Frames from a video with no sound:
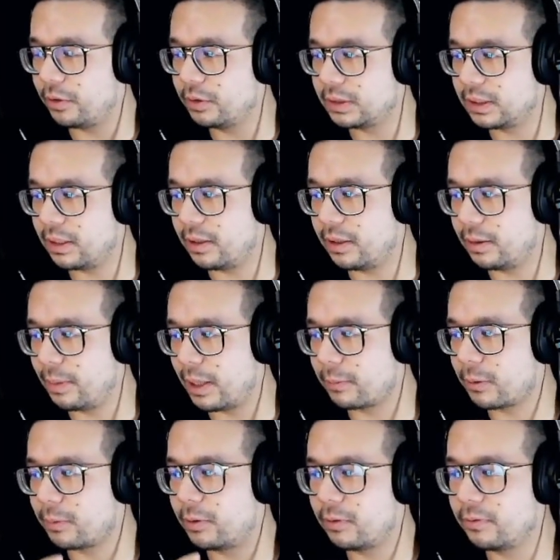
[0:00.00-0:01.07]
using it on a
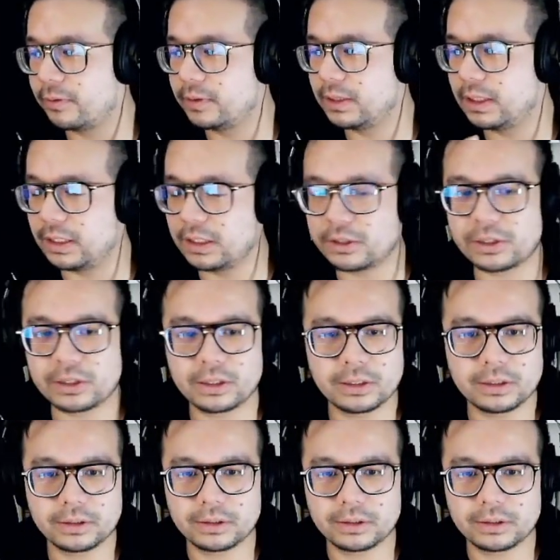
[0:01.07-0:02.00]
MacBook Pro 15-inch